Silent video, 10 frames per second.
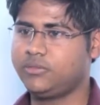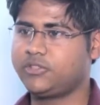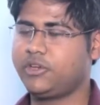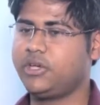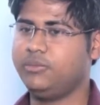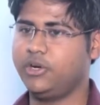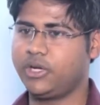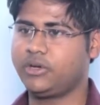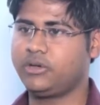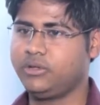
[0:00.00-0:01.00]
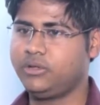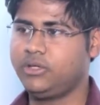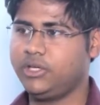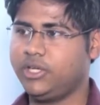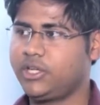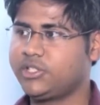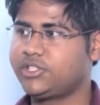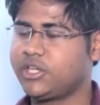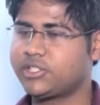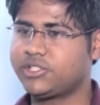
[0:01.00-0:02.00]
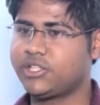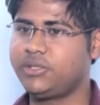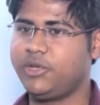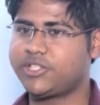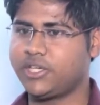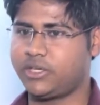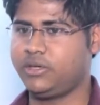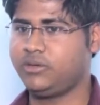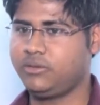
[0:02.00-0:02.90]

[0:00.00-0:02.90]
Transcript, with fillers: It's very important. It is just the basic.